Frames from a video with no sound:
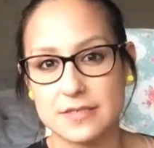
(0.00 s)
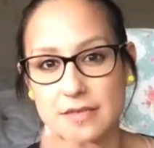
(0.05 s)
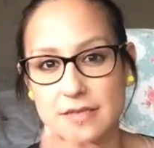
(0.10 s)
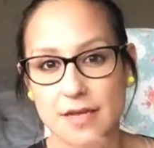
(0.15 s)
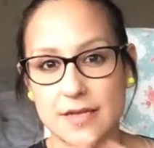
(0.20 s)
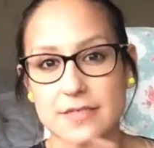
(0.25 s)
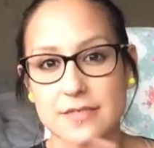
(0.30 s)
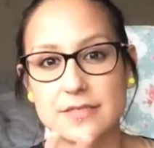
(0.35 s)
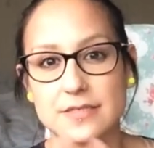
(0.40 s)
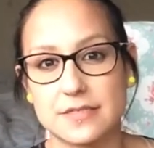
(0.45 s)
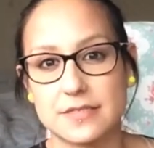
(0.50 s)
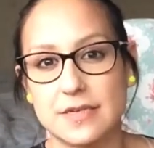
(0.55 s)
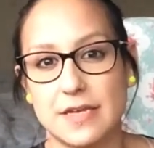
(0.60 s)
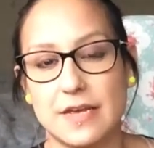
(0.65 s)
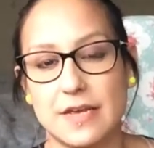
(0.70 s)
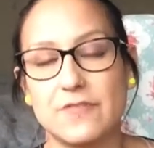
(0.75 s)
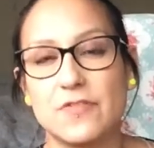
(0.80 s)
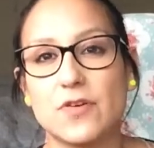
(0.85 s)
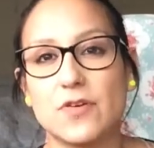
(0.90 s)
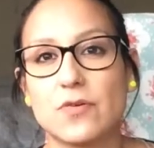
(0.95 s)

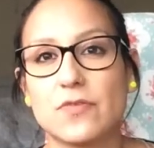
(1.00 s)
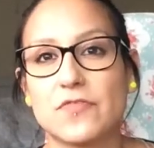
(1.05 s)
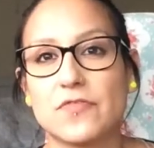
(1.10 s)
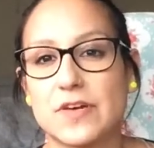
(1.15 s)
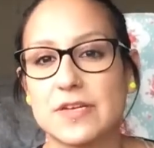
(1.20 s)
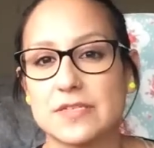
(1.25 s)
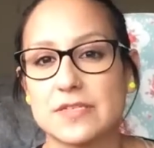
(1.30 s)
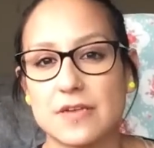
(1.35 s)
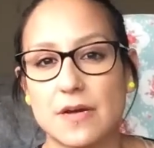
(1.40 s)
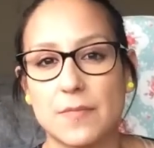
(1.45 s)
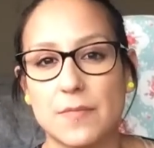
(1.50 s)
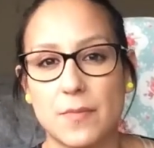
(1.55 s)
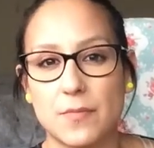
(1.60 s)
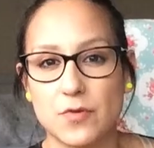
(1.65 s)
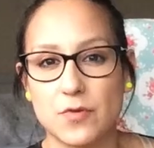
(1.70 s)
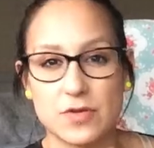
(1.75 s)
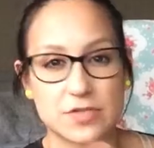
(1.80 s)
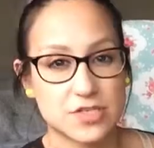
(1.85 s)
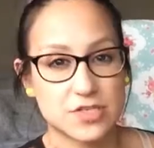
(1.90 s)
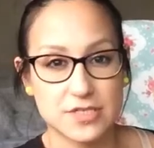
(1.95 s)
time
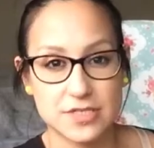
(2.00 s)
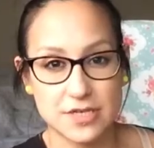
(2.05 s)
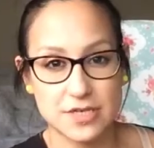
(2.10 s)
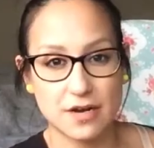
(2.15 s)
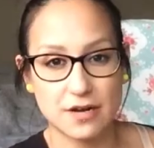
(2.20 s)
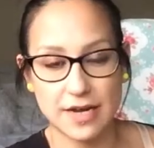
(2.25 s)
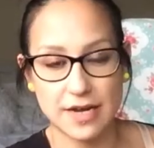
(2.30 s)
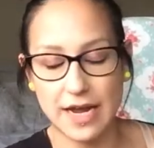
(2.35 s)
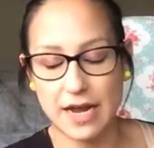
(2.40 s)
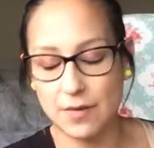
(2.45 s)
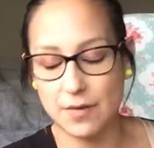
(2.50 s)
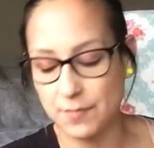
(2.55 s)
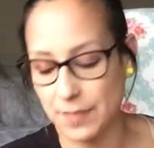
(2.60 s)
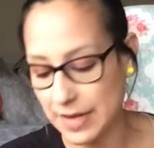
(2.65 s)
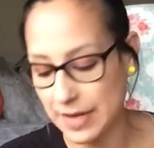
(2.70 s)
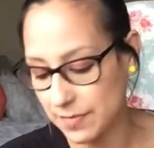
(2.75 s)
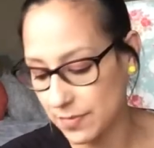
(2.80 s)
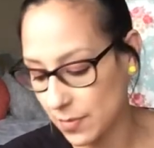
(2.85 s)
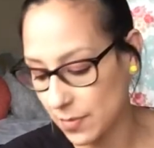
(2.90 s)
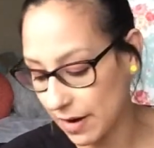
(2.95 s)
mum, you're just starting out
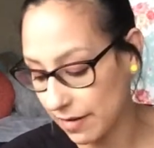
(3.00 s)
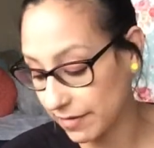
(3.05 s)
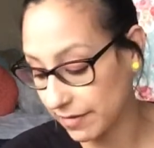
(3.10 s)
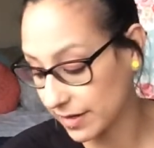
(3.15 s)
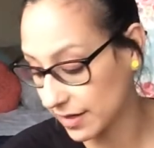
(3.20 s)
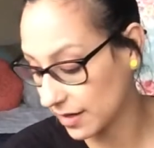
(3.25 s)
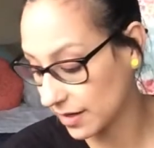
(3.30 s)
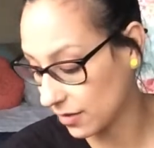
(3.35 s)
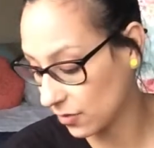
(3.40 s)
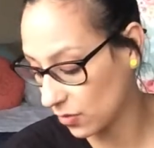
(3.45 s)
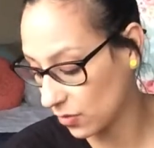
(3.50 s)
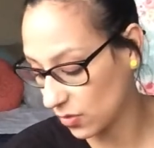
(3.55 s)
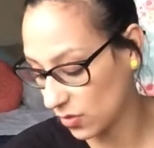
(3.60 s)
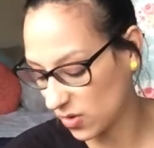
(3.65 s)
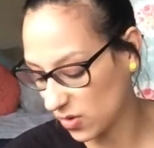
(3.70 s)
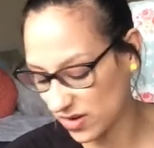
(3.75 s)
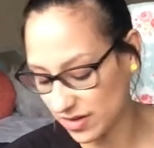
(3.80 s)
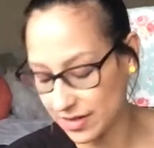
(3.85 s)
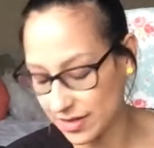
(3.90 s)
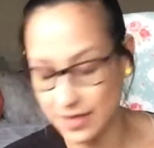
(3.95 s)
baby wearing
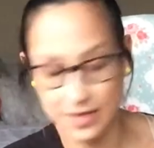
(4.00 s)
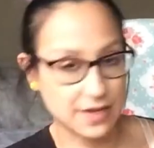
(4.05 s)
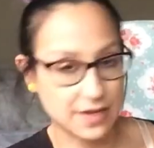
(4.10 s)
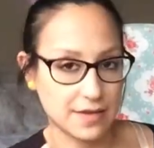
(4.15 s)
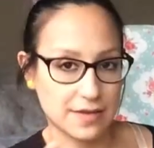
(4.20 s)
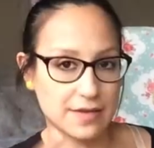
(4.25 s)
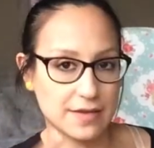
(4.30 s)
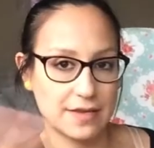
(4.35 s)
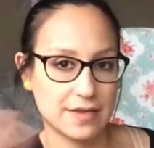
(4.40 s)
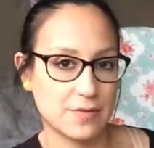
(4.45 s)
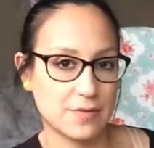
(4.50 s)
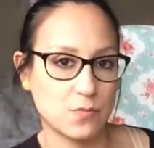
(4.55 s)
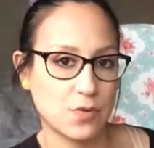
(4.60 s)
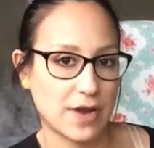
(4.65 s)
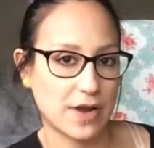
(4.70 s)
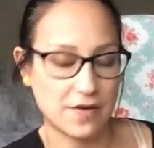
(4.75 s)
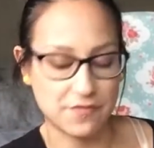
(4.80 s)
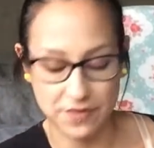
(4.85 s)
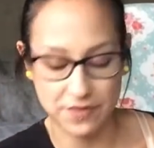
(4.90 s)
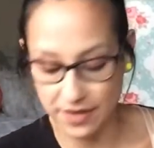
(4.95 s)
or
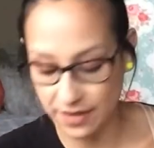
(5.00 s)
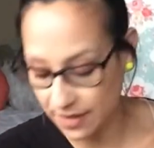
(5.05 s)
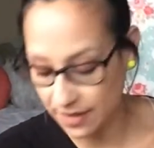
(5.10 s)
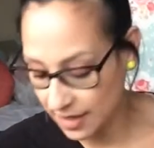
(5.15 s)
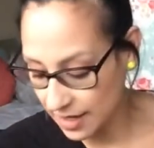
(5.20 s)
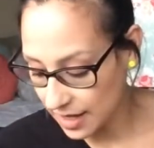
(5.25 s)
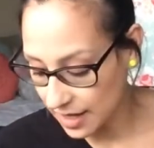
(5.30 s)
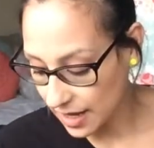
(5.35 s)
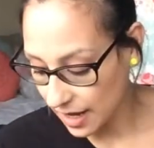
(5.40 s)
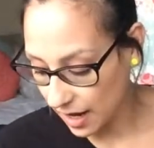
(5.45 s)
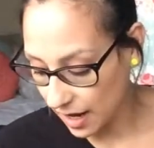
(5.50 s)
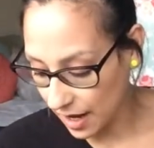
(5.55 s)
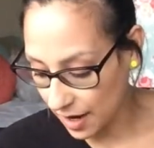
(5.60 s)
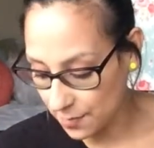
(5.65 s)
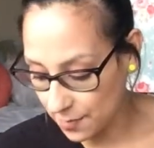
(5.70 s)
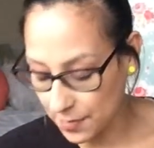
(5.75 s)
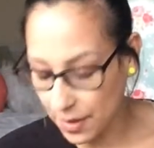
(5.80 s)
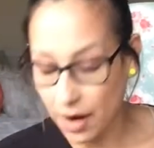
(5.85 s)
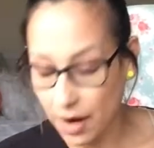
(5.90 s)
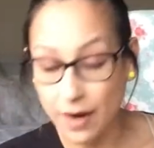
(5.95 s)
whatever,
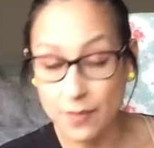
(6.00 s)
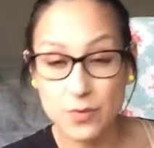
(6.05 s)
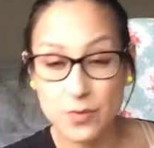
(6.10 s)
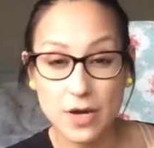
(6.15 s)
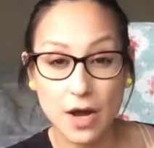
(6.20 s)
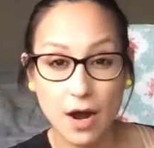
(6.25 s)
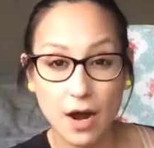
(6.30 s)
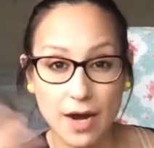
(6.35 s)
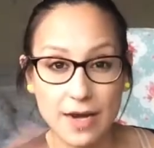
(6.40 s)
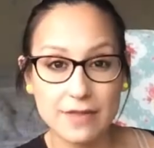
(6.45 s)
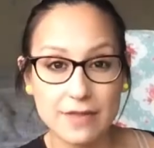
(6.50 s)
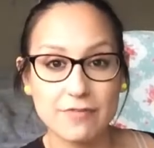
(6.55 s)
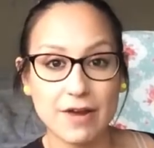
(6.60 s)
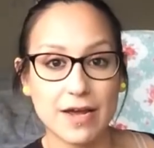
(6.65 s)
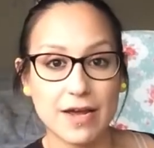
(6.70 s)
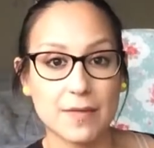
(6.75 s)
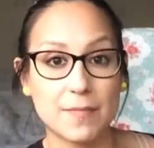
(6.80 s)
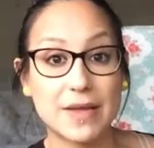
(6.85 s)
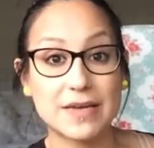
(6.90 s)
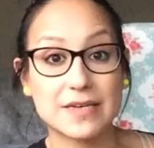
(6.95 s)
I would highly
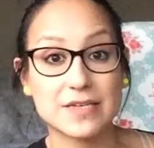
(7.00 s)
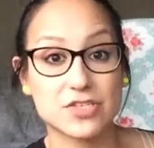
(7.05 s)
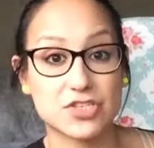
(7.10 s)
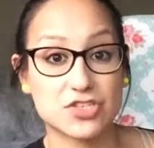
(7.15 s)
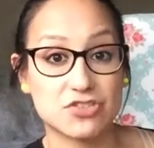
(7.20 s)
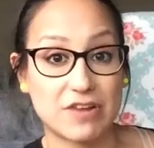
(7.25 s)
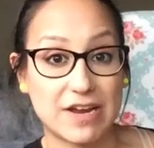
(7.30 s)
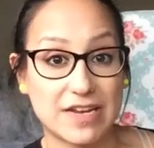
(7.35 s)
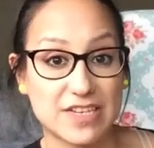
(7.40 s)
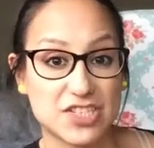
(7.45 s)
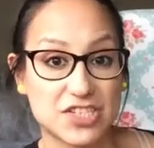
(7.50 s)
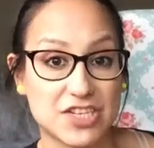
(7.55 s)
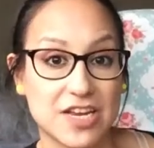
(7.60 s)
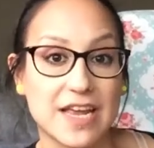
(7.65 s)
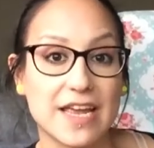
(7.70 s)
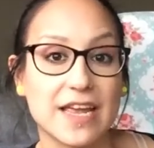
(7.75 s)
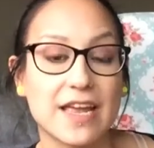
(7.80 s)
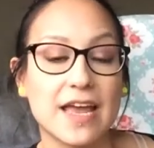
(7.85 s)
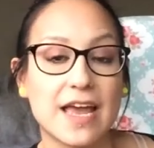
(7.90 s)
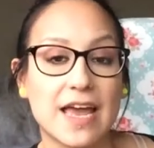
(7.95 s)
recommend a
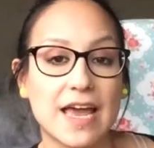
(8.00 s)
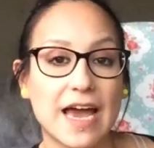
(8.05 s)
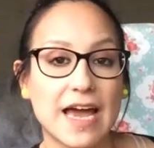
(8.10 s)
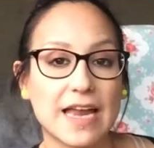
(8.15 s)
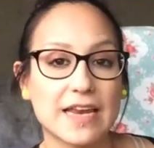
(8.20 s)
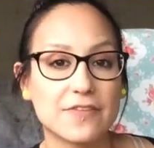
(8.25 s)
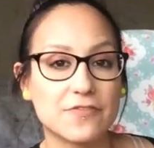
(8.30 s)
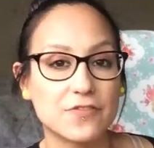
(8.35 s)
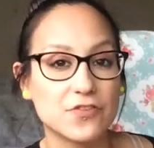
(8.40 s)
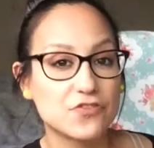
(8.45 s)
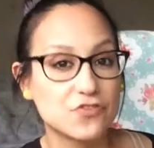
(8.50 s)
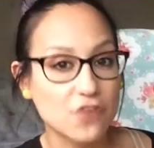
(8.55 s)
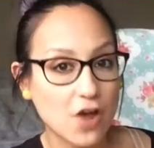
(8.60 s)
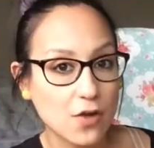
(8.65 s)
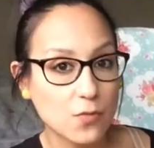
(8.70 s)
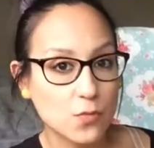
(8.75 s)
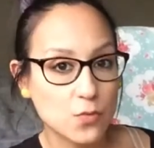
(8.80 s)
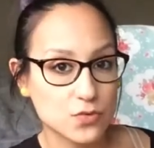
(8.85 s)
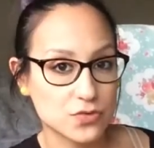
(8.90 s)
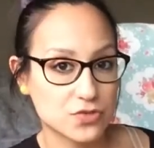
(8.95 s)
stretchy. And if you
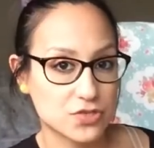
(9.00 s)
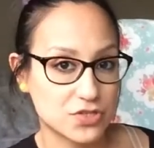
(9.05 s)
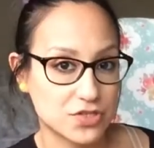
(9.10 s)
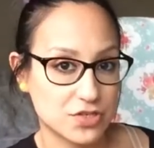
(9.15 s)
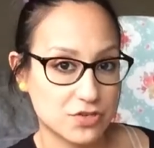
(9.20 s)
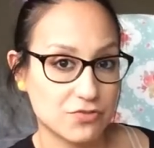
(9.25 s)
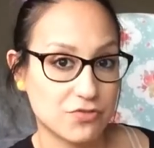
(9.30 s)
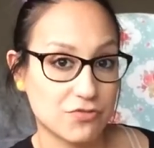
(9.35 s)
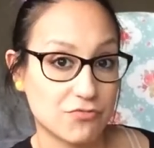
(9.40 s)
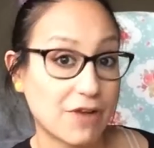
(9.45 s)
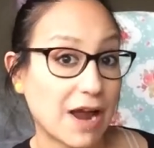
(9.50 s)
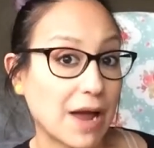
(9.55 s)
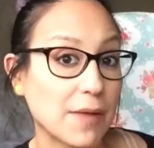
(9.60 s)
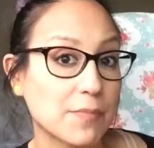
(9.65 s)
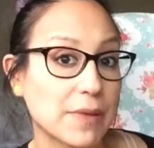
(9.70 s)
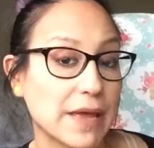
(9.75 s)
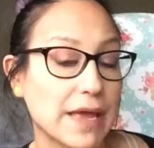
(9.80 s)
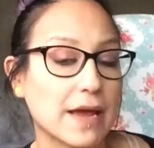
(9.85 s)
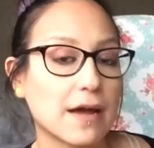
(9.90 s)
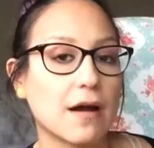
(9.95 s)
don't want to do the
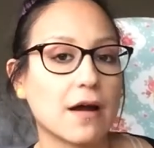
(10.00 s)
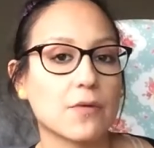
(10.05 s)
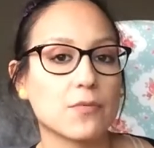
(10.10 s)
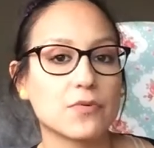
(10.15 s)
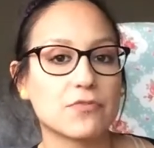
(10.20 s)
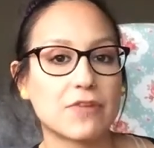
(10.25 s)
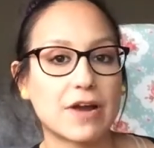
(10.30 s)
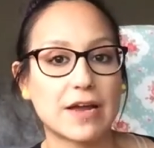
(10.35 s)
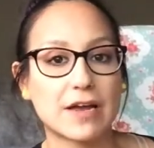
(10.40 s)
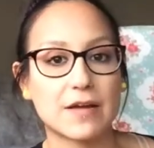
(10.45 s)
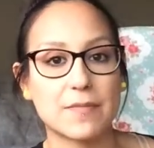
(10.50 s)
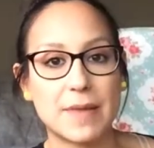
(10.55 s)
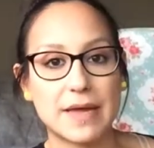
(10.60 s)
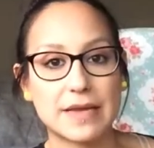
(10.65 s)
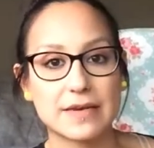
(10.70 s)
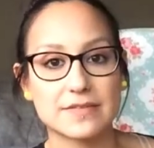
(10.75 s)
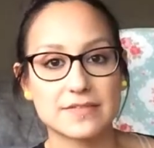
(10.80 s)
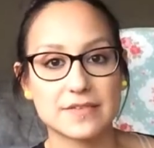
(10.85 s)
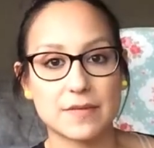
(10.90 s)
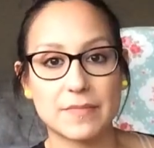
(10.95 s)
wrapping, I would
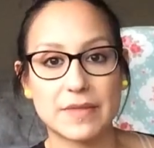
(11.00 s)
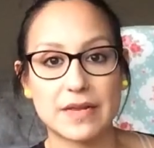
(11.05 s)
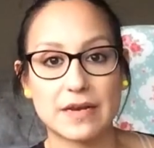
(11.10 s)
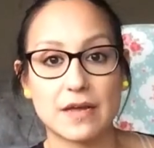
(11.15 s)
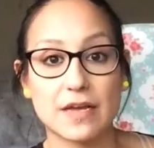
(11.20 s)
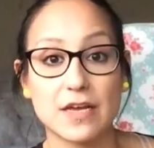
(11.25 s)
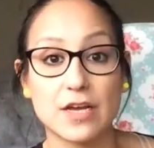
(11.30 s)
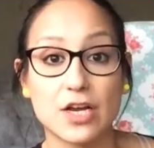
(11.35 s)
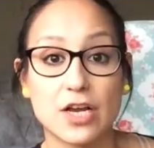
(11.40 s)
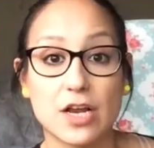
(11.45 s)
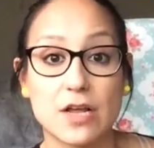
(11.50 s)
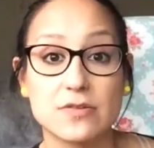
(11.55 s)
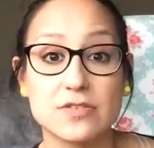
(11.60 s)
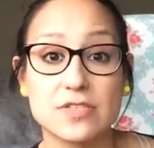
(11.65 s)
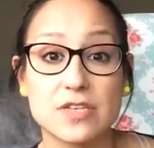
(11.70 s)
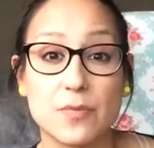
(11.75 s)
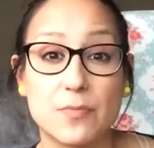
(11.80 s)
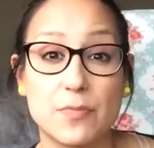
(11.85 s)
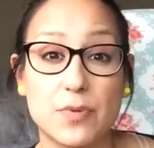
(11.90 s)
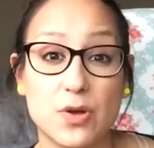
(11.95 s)
recommend something like a
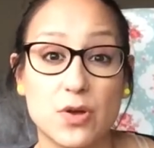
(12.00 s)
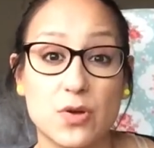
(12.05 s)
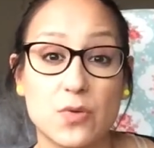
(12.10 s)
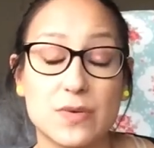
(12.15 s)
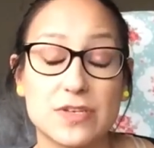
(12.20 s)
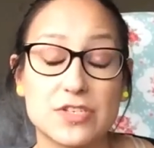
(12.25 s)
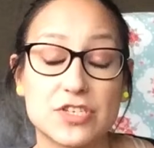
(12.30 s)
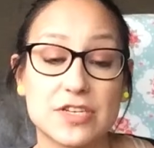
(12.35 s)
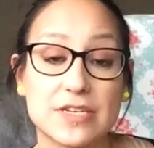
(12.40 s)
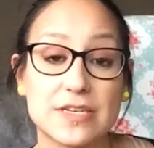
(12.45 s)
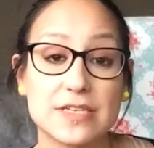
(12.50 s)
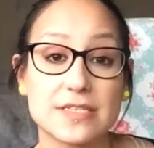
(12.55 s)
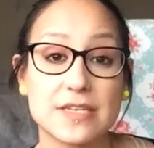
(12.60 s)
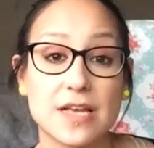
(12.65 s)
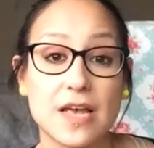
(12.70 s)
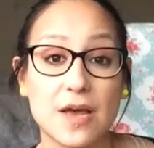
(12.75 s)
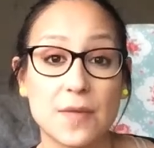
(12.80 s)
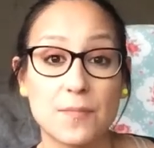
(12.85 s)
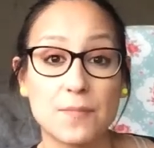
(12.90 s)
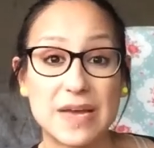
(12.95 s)
Close Caboo, which
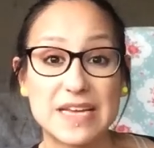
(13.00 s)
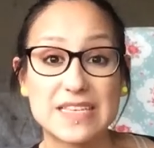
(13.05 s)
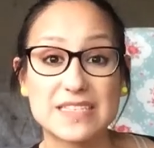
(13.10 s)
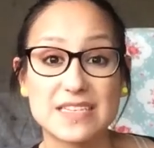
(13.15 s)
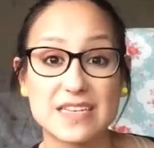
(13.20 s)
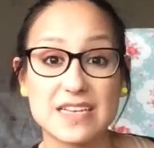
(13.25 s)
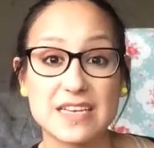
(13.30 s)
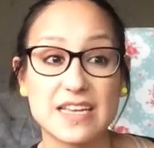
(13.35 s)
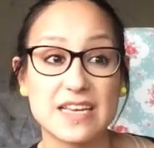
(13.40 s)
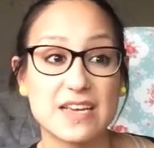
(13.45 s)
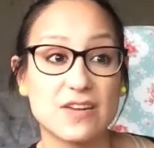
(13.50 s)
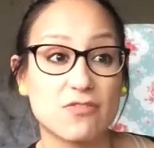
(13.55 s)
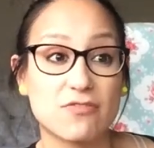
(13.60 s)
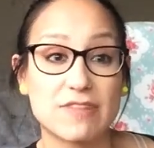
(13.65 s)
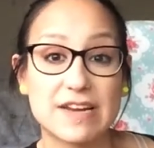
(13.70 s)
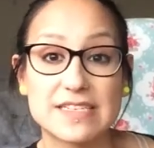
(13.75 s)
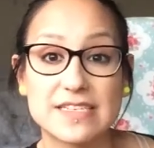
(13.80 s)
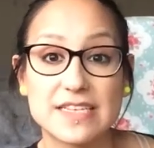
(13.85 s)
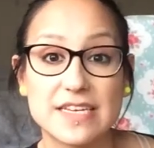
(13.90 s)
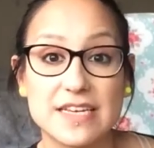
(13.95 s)
is basically
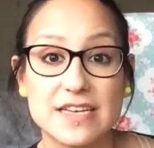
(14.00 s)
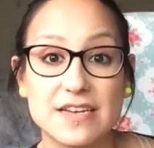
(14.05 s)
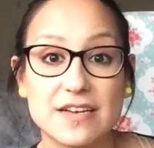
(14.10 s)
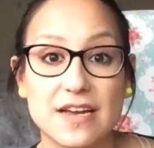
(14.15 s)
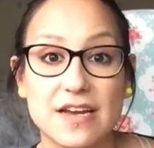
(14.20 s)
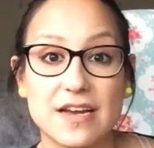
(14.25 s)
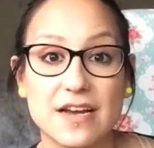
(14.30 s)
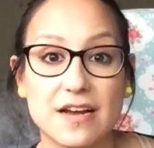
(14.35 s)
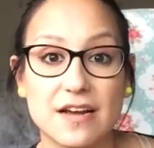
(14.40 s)
already